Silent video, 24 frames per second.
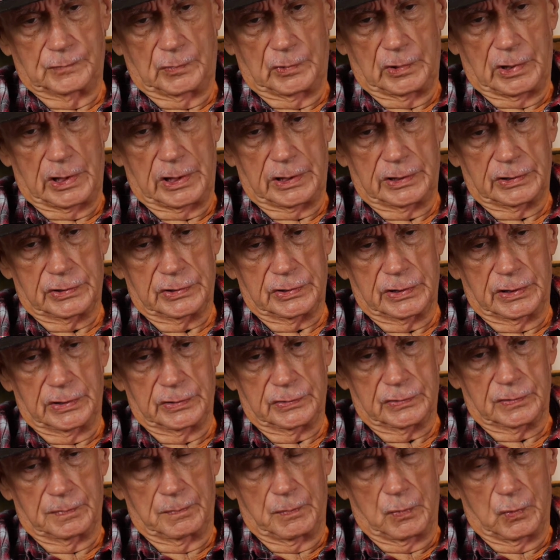They had to
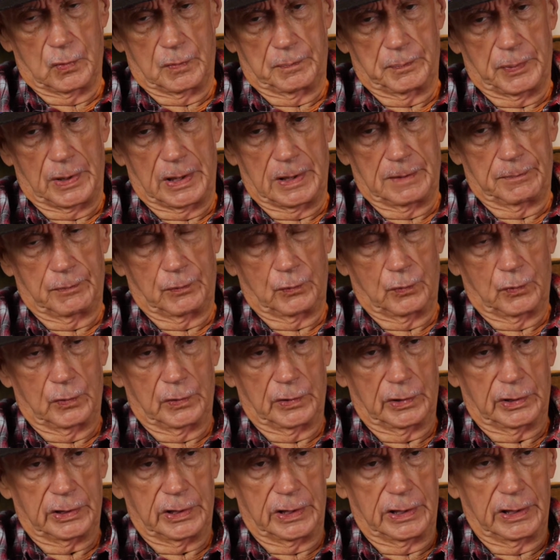send some more
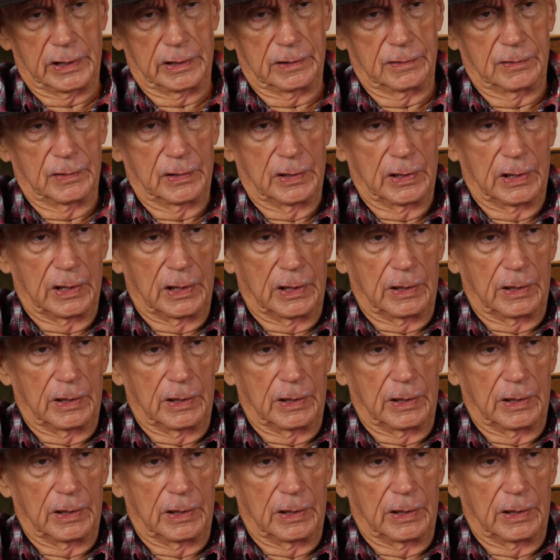paperwork in,